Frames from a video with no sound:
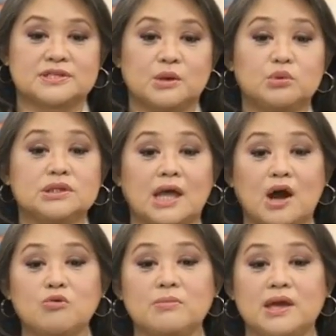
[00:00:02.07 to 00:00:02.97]
They will
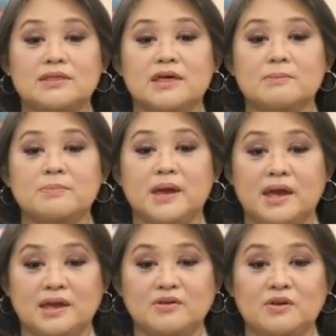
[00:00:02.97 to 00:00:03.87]
now make them
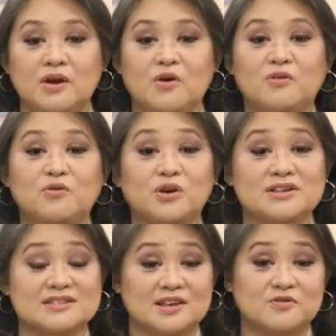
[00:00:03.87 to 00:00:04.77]
pay for a
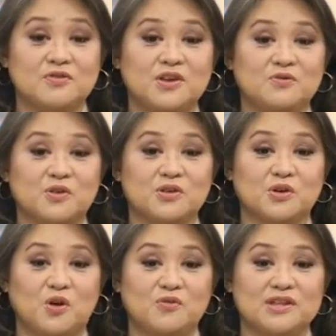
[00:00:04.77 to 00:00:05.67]
set fee for
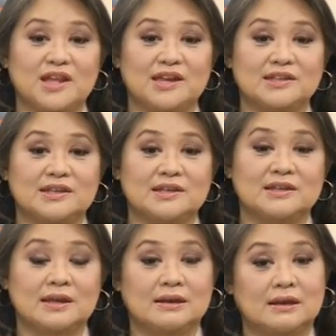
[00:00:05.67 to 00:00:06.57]
their COVID-19
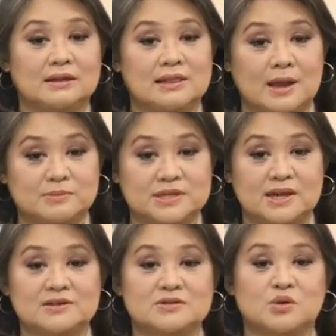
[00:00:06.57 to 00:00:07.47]
lab
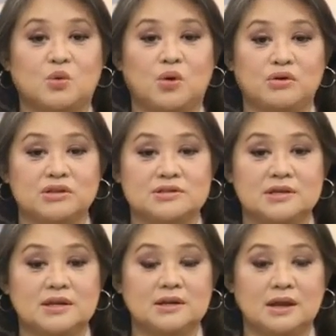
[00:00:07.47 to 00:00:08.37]
tests,
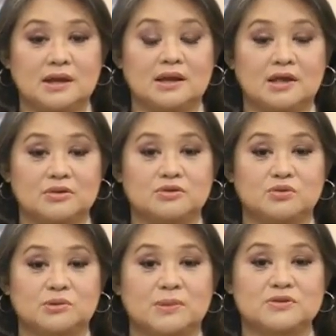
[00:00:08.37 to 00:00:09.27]
quarantine, and other
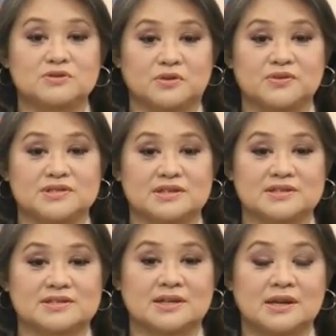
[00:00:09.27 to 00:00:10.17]
treatment
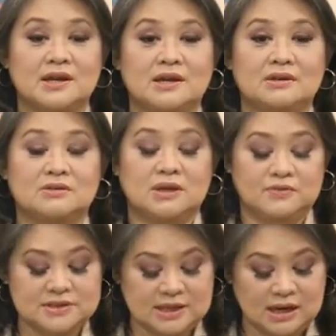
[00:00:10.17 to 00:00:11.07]
services. To give
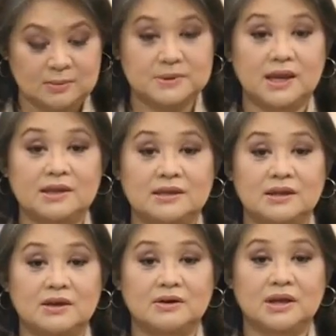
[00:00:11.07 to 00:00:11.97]
us that update,
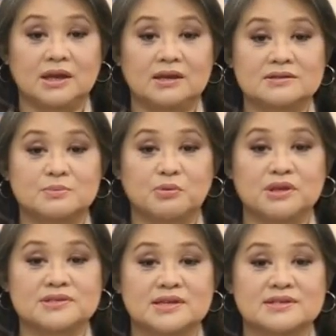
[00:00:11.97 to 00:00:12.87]
here is
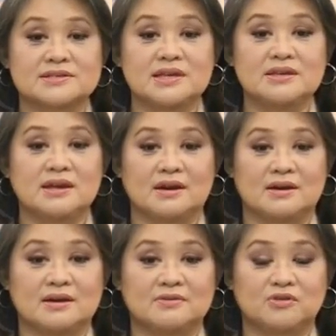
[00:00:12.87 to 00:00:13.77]
Princess Xenia
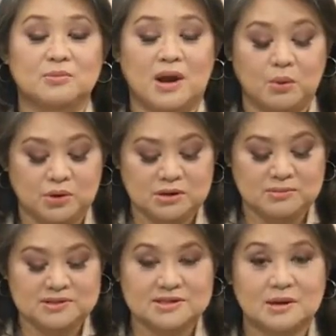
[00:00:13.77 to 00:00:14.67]
from our
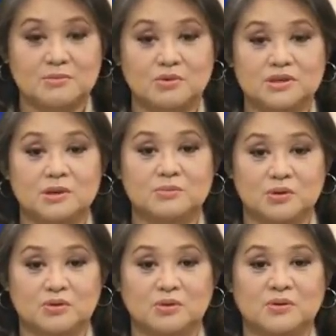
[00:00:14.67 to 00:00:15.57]
EBC Cambodia
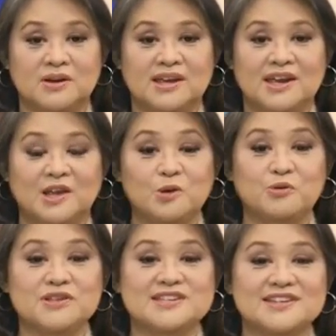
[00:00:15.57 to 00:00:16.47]
Bureau. Hello,
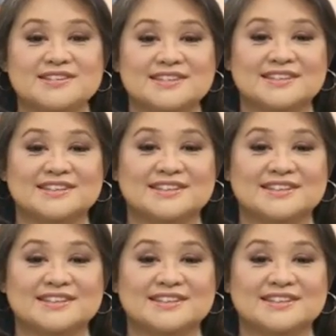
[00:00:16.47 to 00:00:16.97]
Princess.